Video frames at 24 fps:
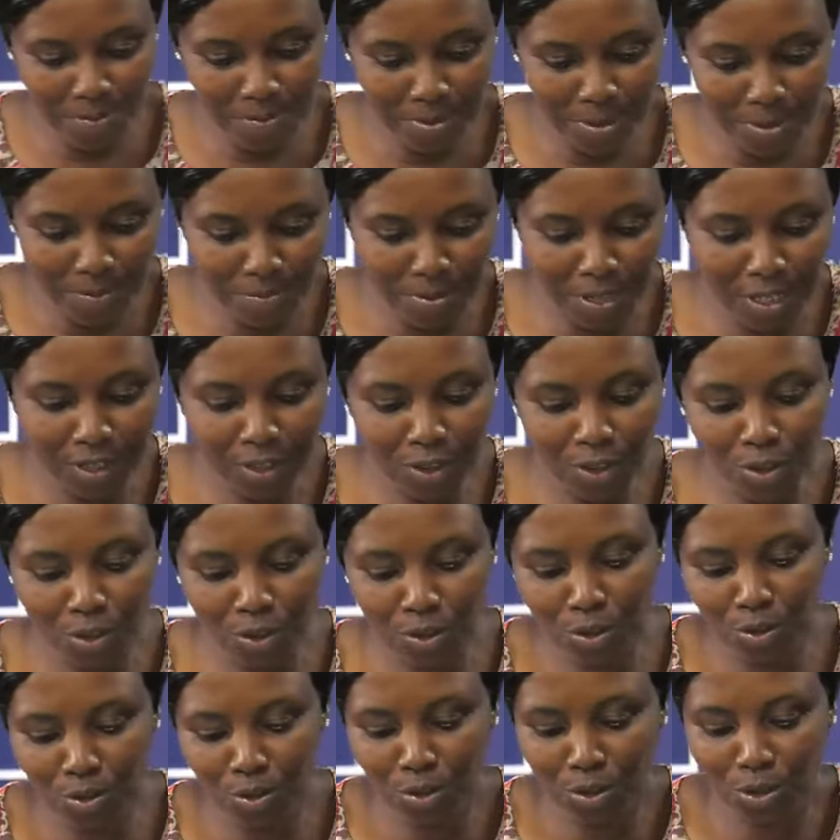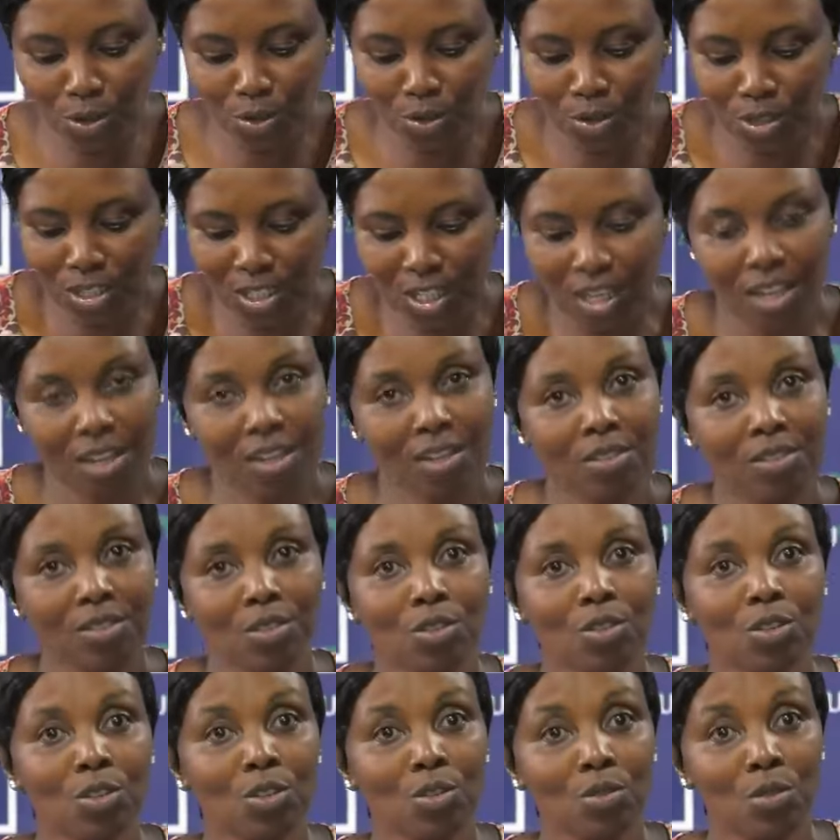Back to you, Dr.
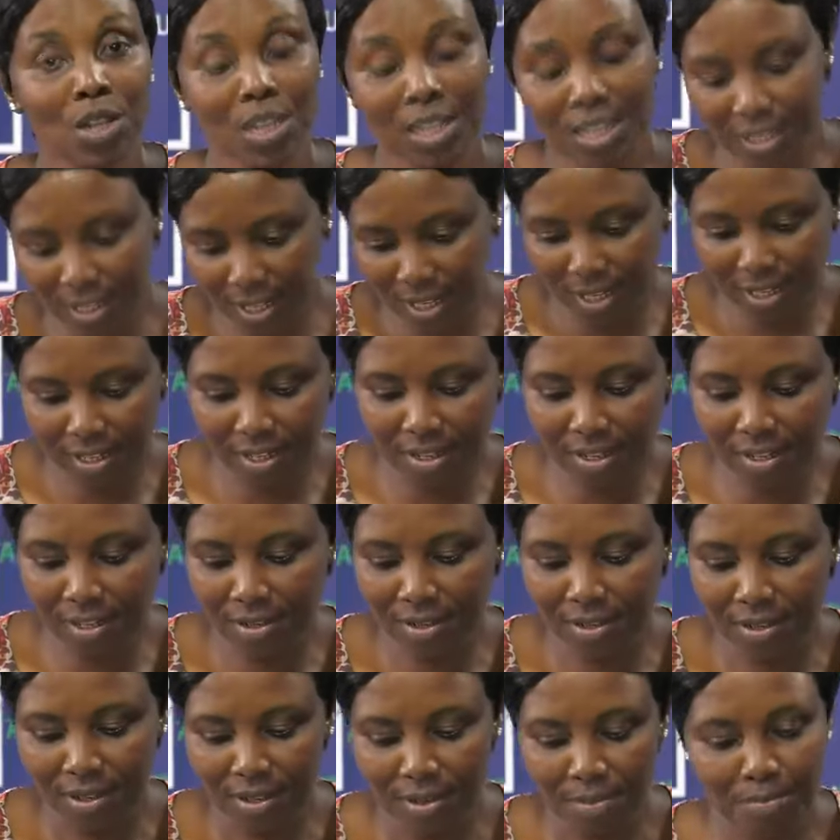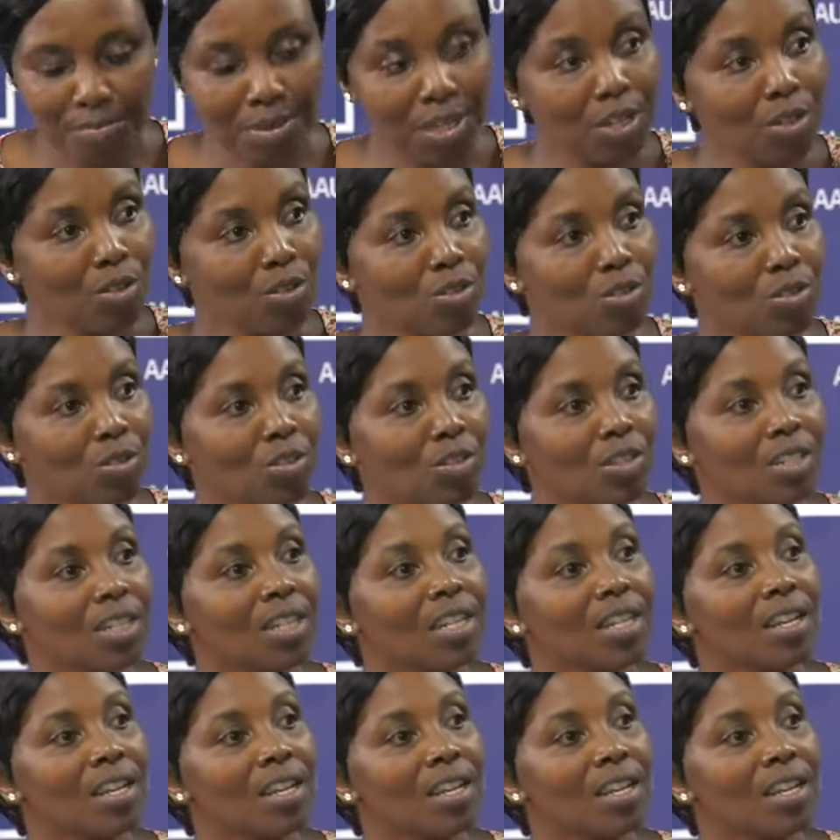Oluwadare Balogun.